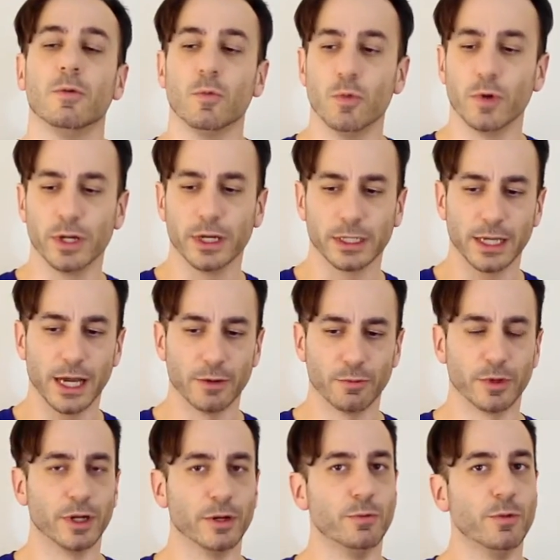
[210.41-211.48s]
when I got
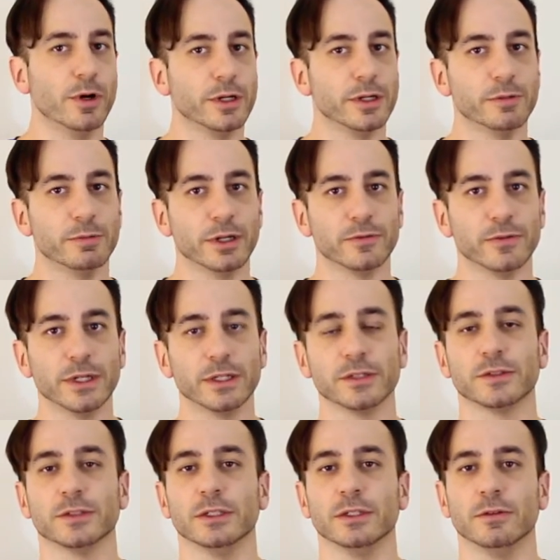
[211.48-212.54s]
what I wanted in my
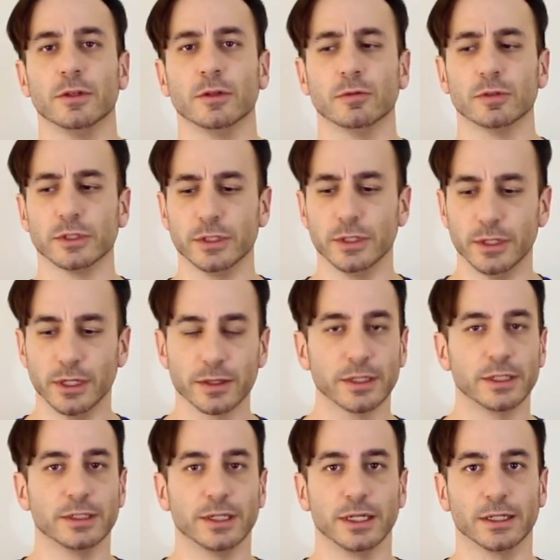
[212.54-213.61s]
fantasy, there was
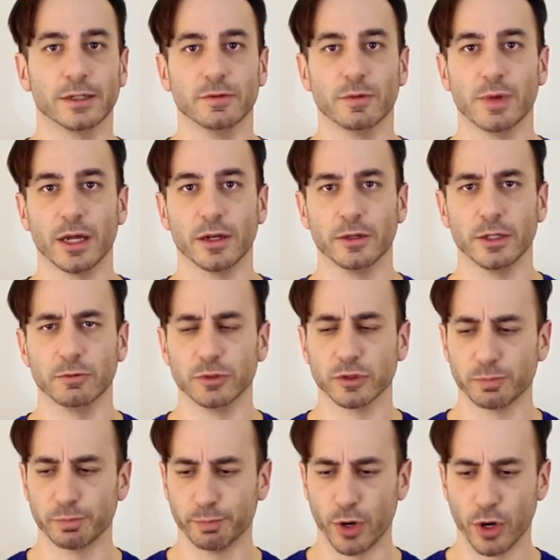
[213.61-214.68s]
nothing negative about it. It was
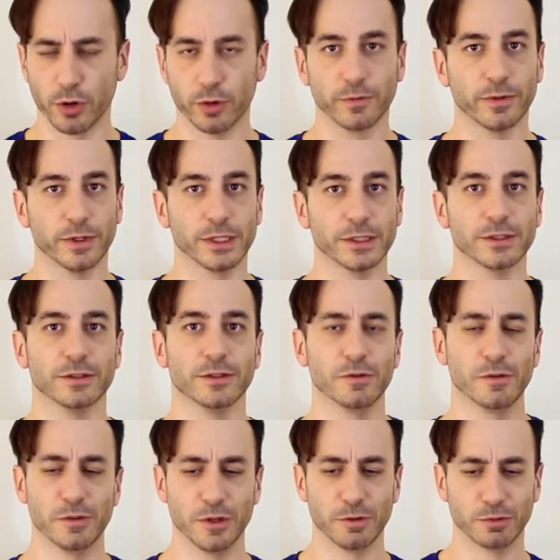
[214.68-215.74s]
perfect.
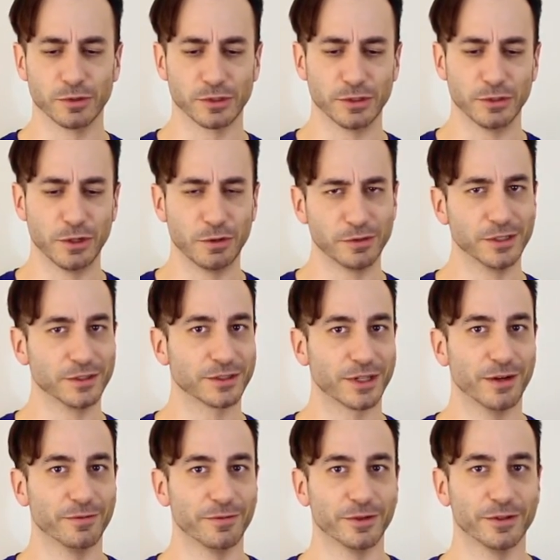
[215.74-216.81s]
There was no
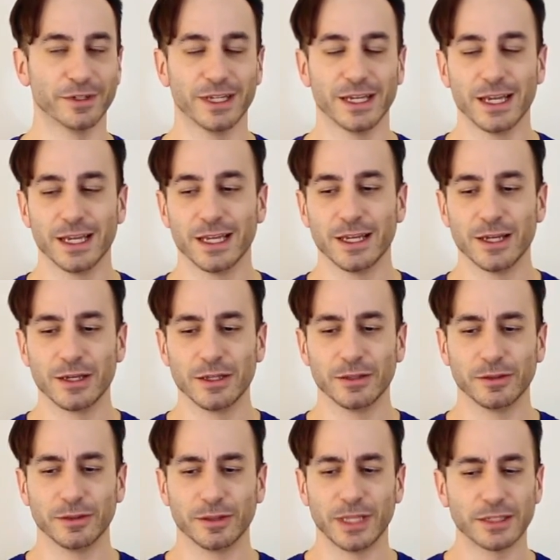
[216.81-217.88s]
discomfort.
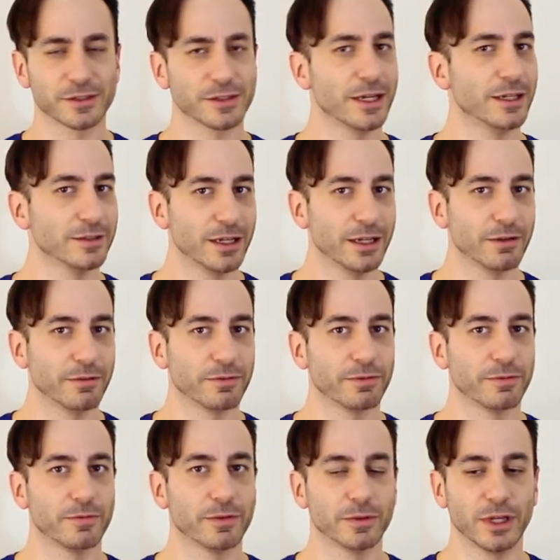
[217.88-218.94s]
That's not
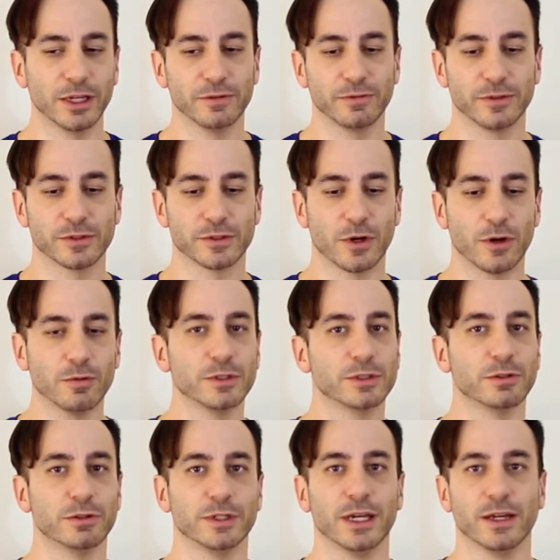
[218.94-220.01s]
life. Life is always
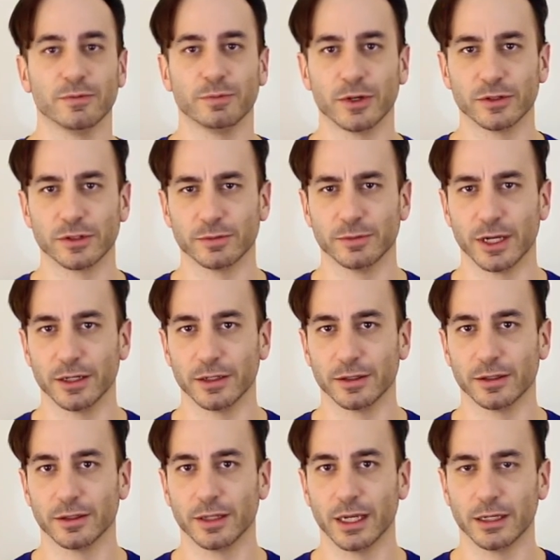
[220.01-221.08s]
going to have parts about
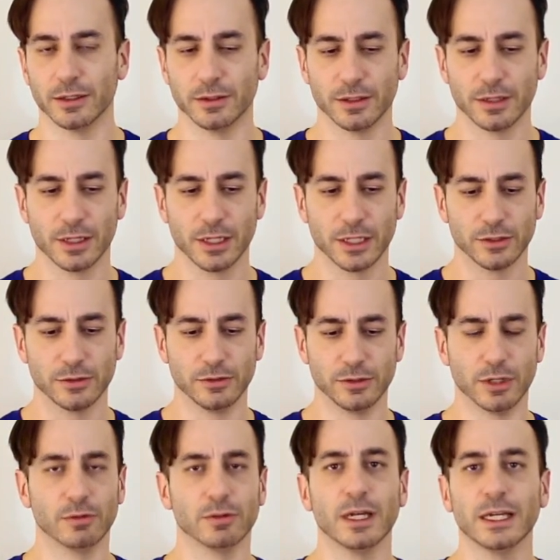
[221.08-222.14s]
it that you
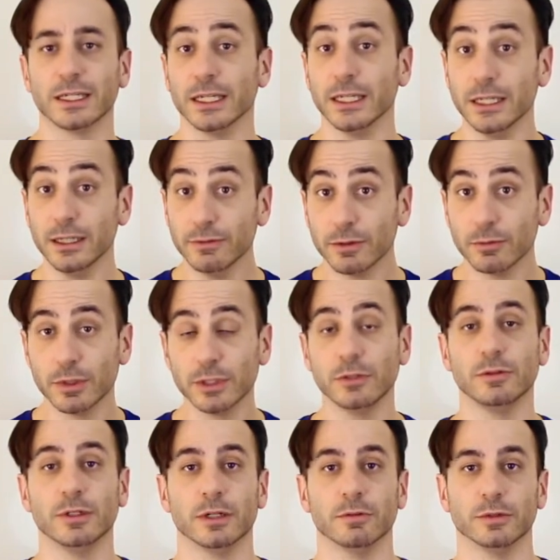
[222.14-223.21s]
don't like, even when
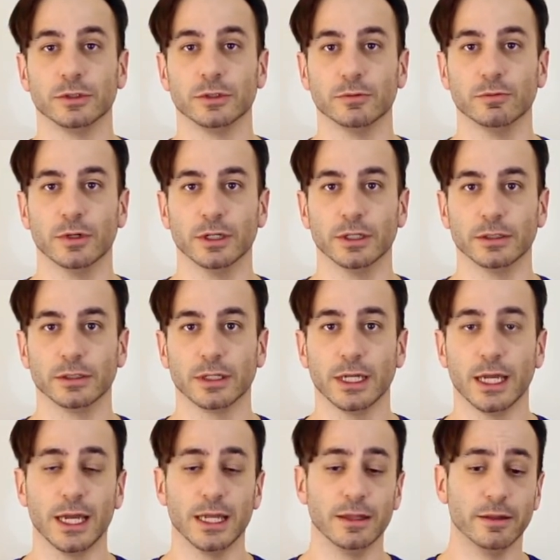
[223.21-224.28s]
you get what you want.
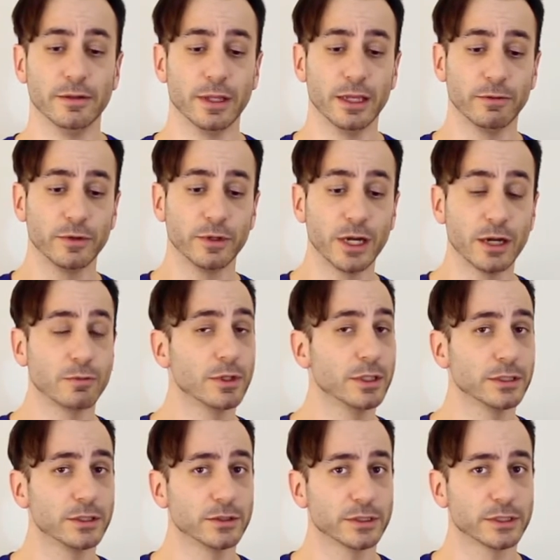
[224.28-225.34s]
And if you're not
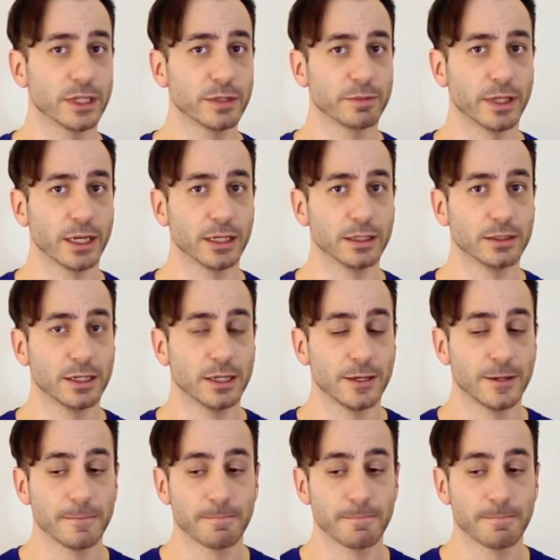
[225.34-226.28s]
willing to accept that,